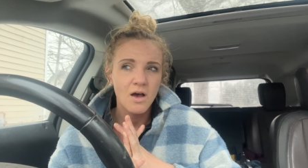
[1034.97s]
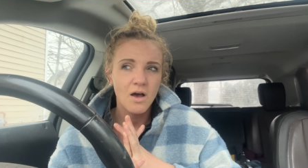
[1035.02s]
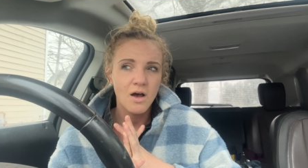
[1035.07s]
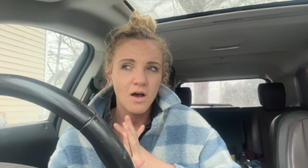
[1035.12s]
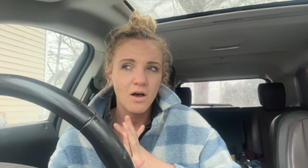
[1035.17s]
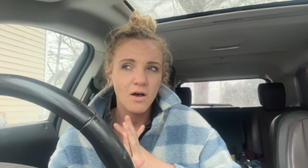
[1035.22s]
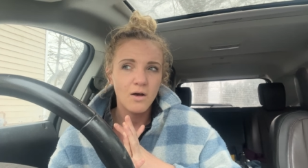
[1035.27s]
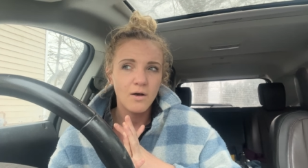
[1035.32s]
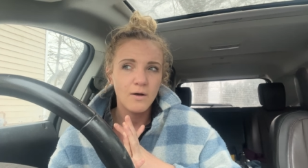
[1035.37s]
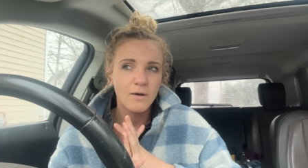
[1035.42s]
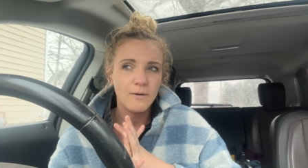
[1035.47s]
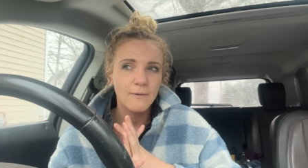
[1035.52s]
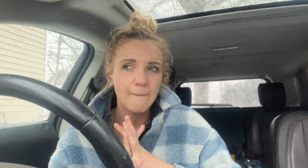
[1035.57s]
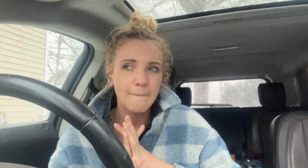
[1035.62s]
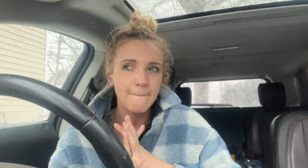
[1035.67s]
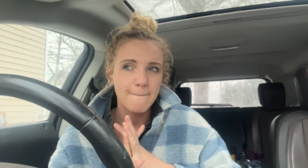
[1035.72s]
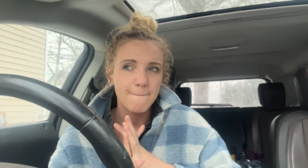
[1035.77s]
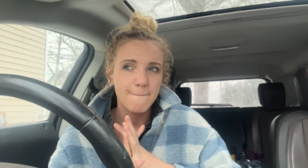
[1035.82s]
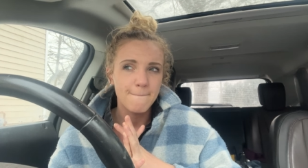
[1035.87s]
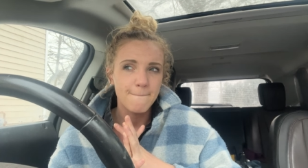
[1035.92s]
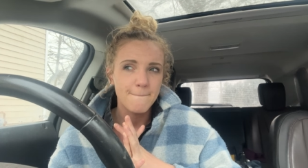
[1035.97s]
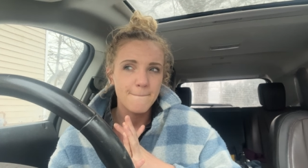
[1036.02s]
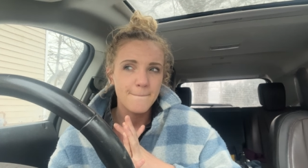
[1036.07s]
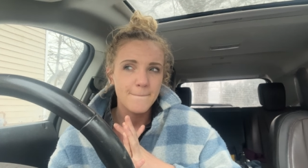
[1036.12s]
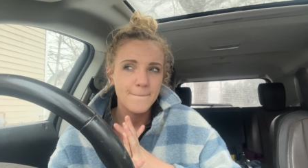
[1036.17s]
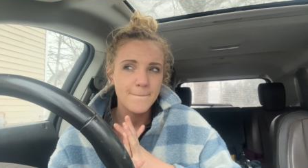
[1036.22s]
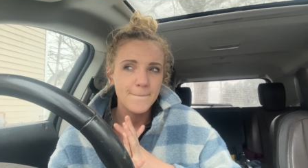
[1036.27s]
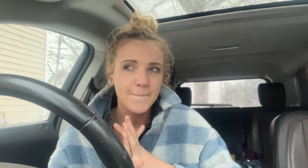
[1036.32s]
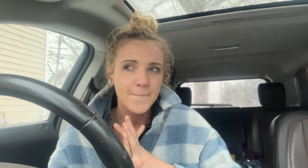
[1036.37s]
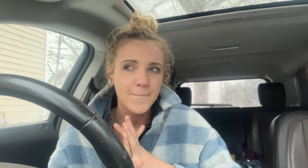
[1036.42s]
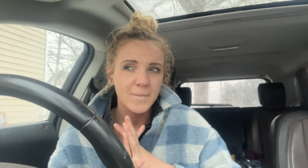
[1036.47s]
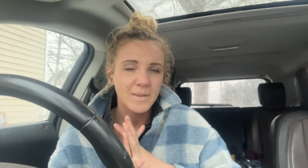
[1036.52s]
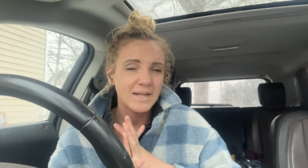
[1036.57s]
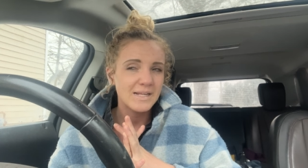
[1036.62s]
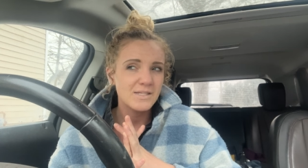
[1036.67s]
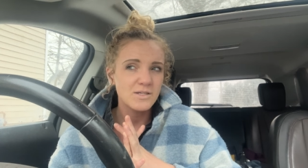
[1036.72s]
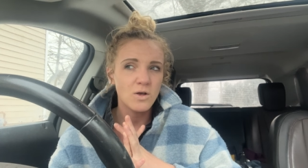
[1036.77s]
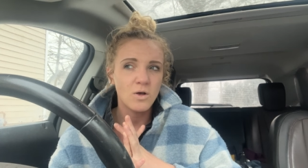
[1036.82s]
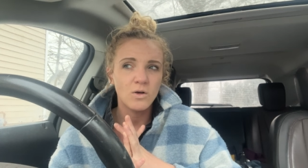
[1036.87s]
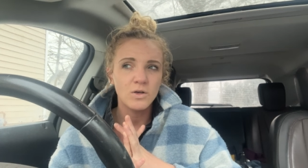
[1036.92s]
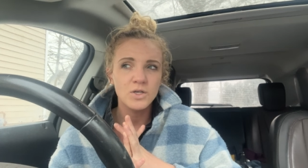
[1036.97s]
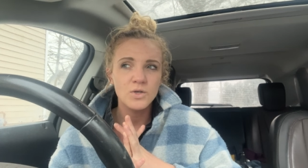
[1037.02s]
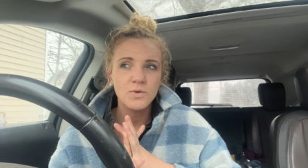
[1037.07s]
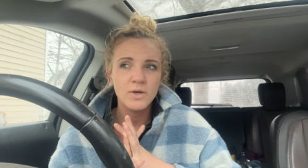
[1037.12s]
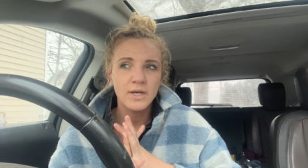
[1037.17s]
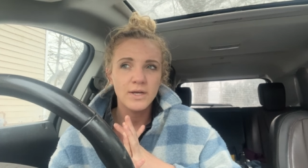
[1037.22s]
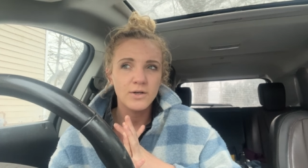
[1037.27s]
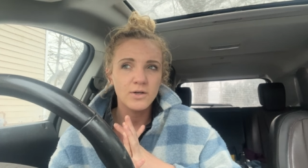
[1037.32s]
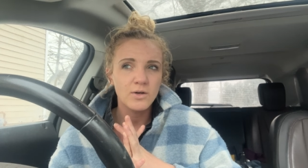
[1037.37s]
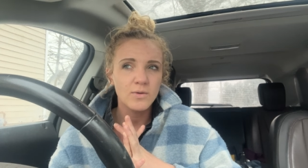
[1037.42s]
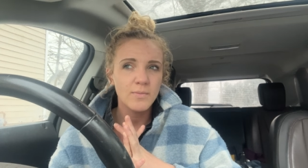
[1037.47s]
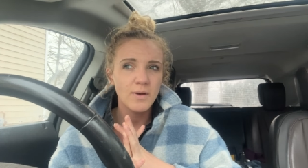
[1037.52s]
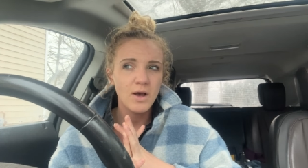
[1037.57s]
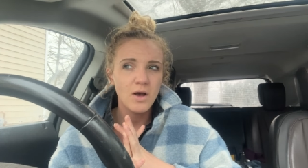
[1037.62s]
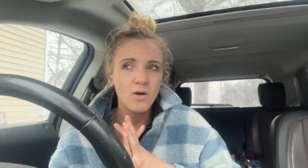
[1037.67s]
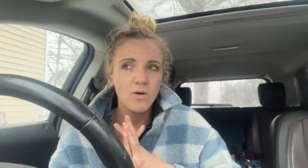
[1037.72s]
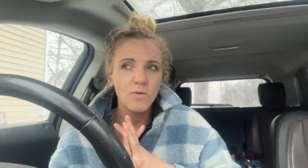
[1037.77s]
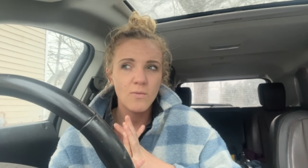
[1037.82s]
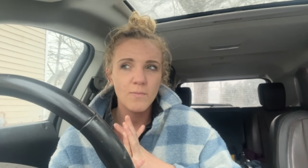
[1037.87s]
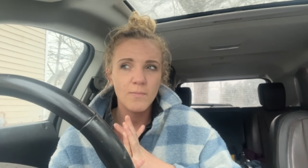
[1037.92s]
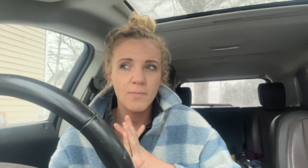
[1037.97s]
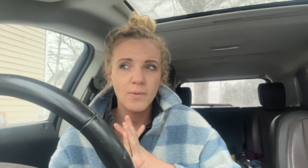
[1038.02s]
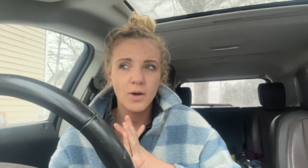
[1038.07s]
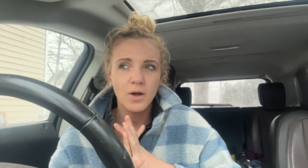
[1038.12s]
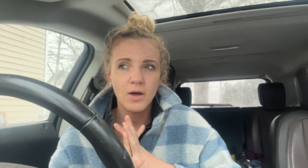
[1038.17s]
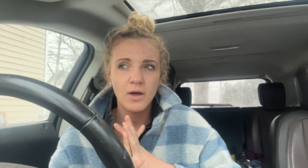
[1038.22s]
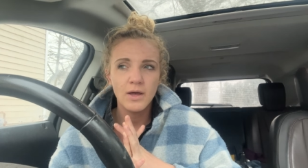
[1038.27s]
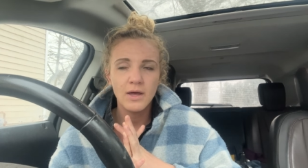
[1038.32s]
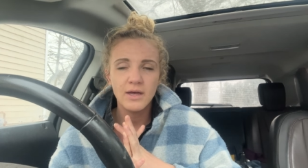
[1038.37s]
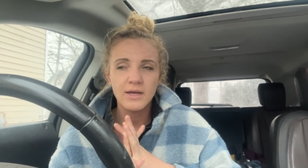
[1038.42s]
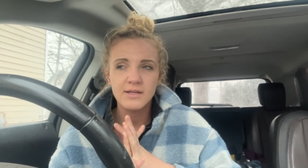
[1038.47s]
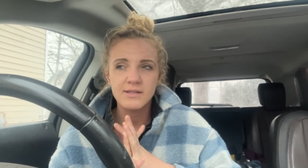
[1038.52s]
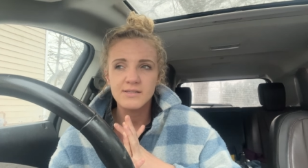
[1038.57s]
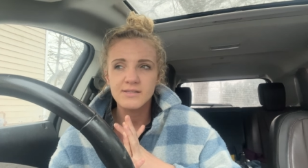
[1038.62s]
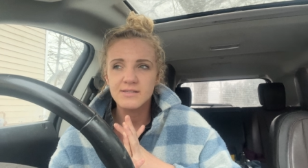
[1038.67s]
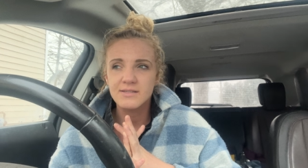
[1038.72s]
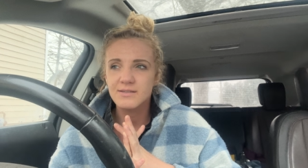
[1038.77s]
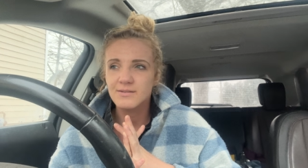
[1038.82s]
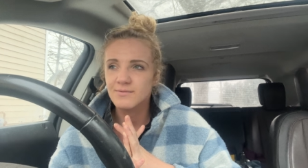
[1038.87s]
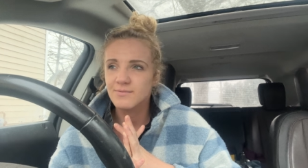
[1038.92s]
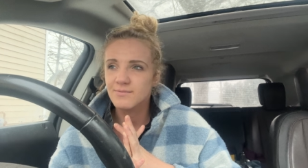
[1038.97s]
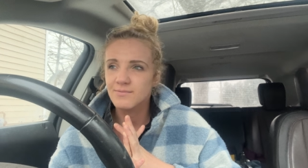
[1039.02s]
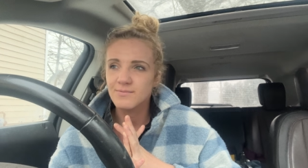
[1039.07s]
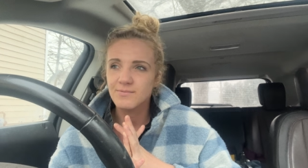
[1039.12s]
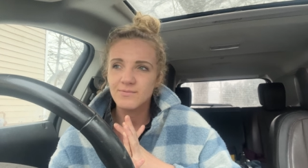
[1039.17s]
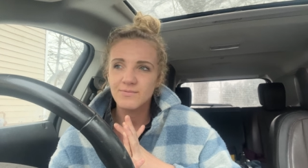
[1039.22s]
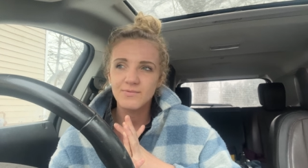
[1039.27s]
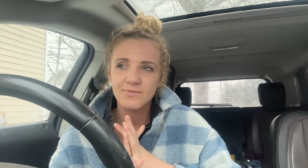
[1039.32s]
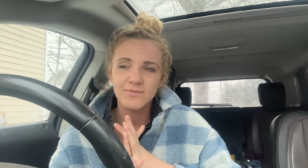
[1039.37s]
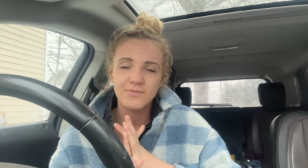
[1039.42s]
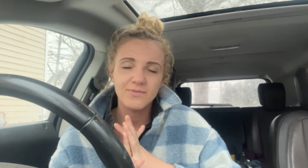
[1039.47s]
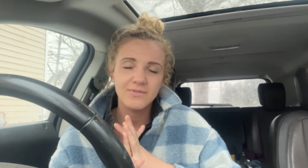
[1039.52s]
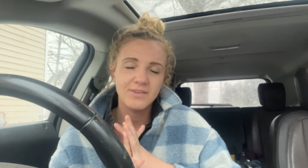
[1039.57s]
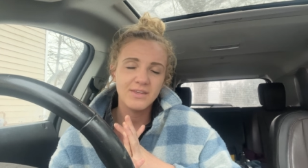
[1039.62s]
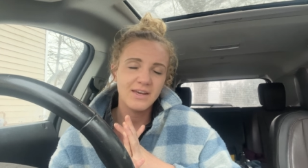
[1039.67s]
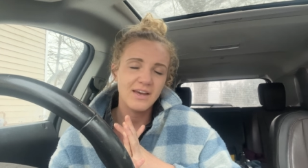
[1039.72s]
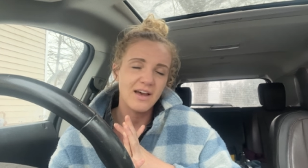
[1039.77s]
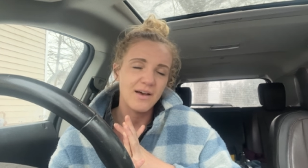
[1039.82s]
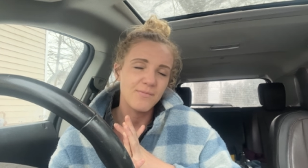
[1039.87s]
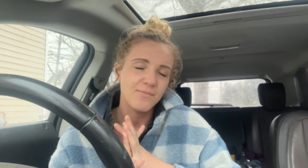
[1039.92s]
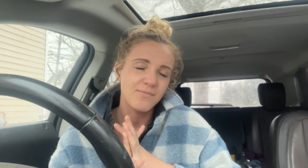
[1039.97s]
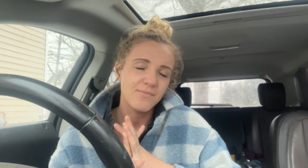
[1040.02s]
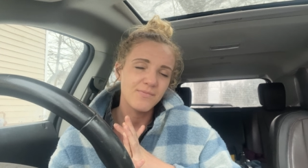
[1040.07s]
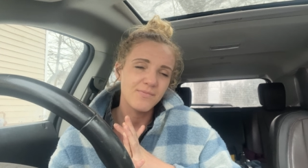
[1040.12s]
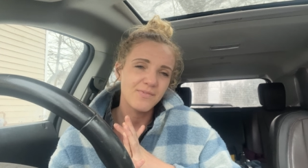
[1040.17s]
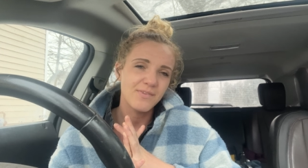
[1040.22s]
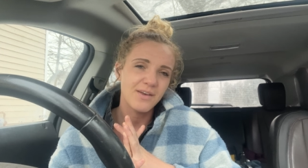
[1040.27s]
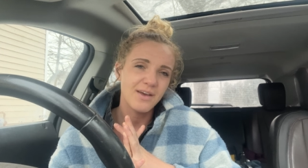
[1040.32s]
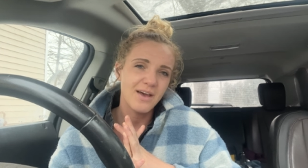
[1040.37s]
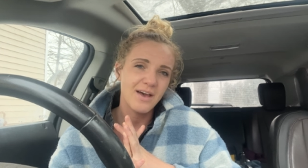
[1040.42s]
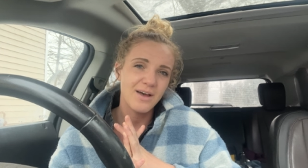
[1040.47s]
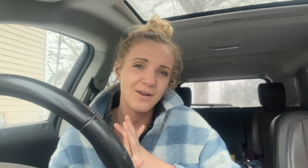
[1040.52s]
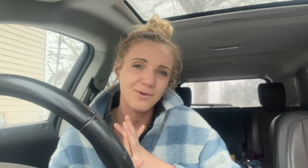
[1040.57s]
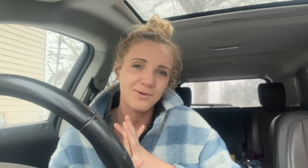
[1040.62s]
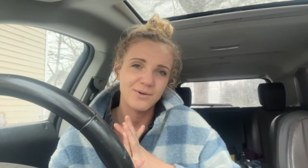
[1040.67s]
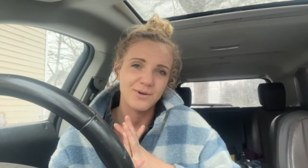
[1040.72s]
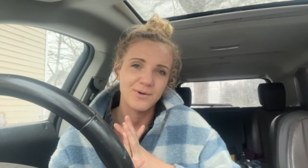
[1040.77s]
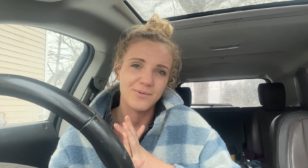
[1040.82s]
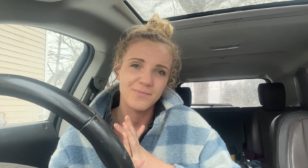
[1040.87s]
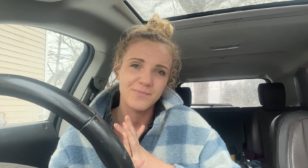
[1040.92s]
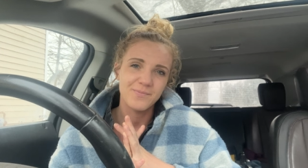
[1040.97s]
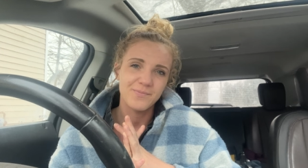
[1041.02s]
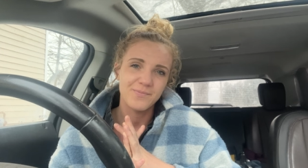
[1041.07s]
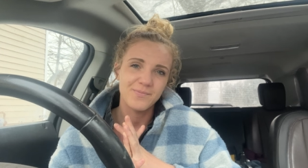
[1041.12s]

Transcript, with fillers: Um, that's all you hear about, but yeah, I don't know.